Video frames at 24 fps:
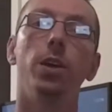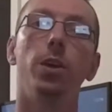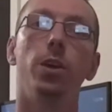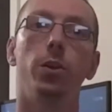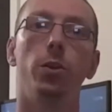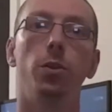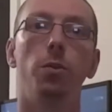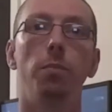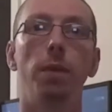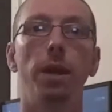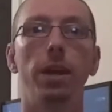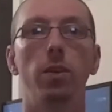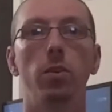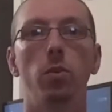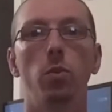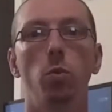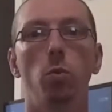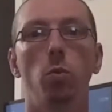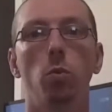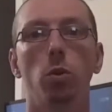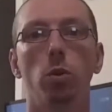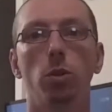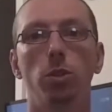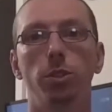No matter the
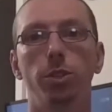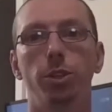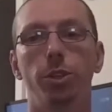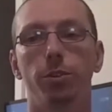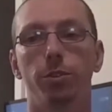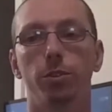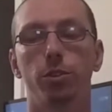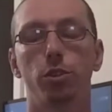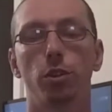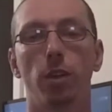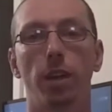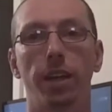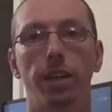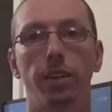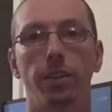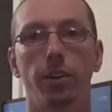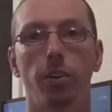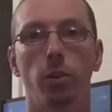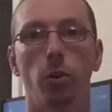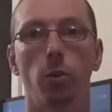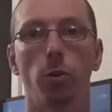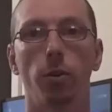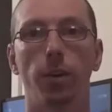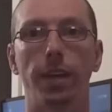world you're trying to
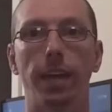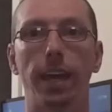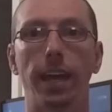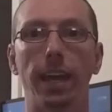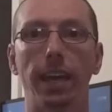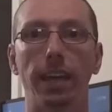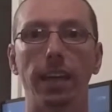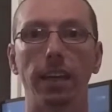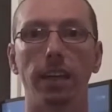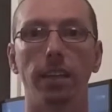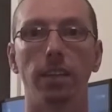create,